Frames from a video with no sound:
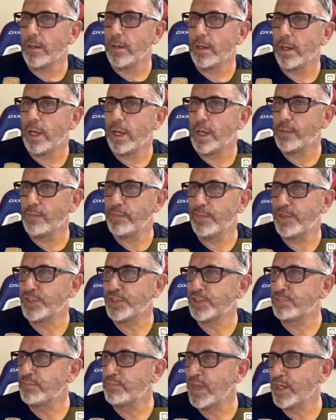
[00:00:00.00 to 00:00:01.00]
Let me
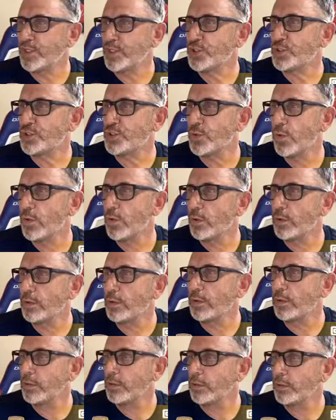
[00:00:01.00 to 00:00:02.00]
just make
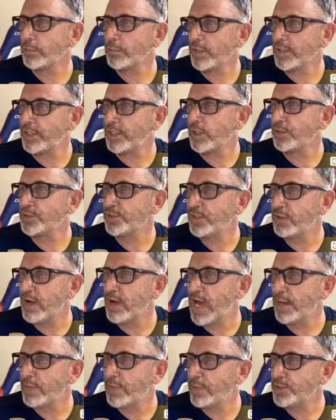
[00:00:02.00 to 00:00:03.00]
sure McNeil's in the
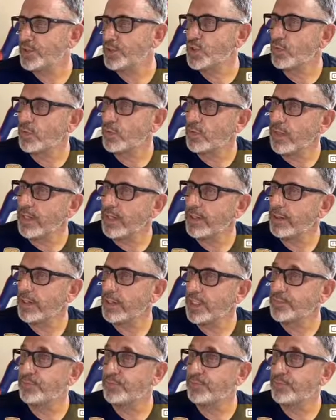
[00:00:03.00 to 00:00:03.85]
lineup. I'm assuming, right?